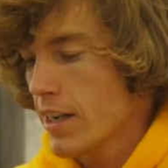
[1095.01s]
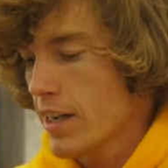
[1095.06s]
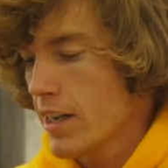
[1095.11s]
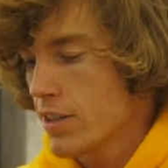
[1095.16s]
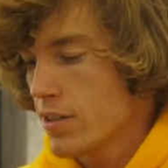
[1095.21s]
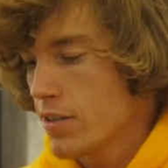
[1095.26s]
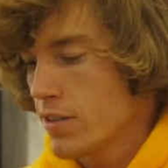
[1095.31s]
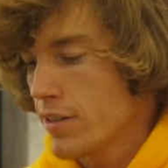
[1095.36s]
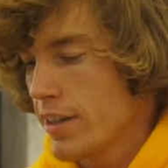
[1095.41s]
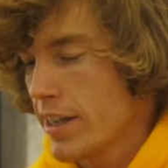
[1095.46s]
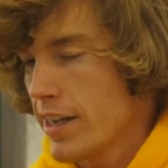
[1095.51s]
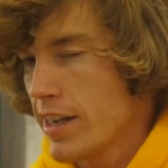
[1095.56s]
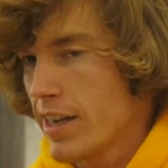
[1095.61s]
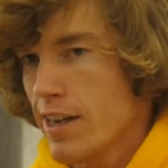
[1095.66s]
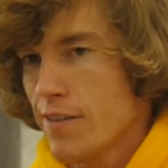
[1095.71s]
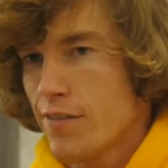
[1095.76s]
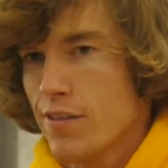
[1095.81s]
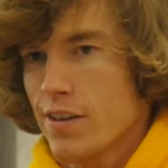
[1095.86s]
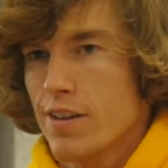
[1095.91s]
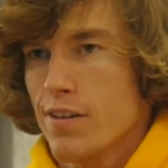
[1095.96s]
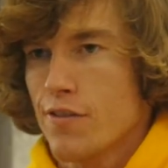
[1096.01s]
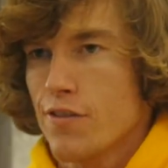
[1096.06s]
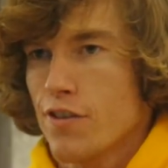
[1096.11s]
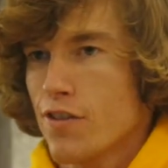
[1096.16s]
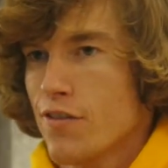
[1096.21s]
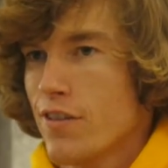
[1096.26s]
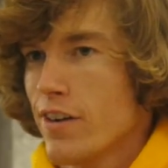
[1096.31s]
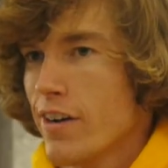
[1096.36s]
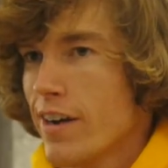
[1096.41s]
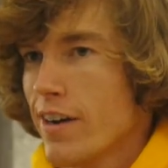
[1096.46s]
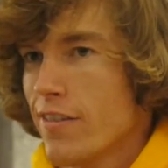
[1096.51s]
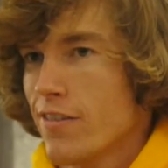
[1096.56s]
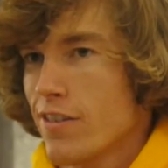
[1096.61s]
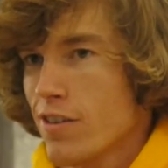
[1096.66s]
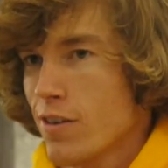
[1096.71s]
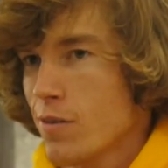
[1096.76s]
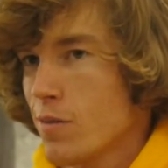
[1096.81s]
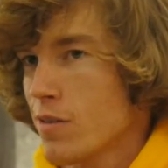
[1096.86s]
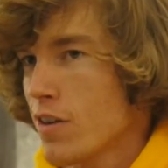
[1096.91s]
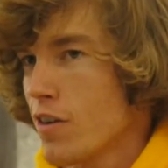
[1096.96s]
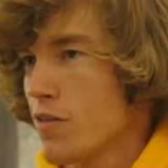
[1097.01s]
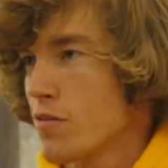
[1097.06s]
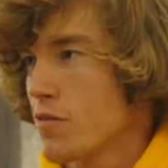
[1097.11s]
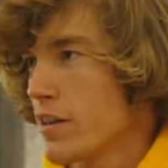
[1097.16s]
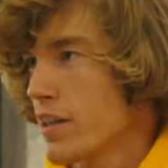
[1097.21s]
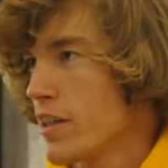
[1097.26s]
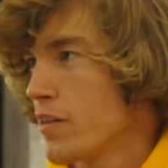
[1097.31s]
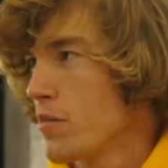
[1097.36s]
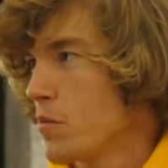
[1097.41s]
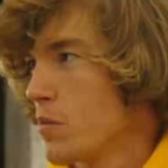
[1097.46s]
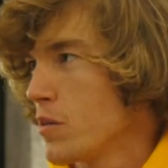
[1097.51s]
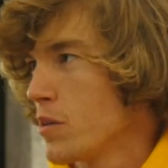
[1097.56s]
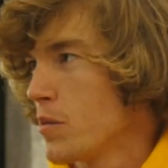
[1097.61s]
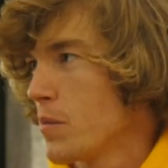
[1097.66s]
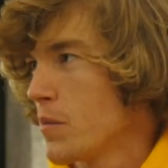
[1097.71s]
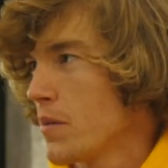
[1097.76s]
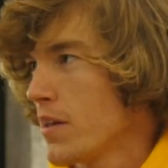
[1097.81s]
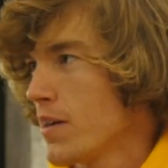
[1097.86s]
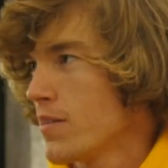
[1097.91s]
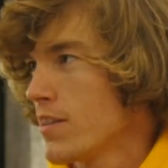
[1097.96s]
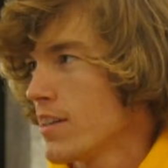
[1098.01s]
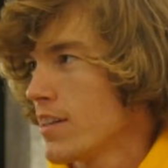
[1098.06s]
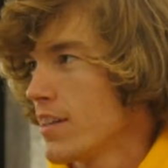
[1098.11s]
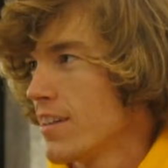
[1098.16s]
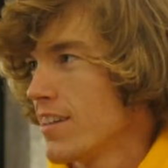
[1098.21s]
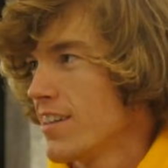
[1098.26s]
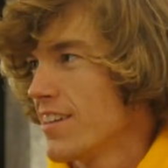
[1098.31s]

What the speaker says: of got to it late. The first video I ever saw was Unforgivable. You remember that one?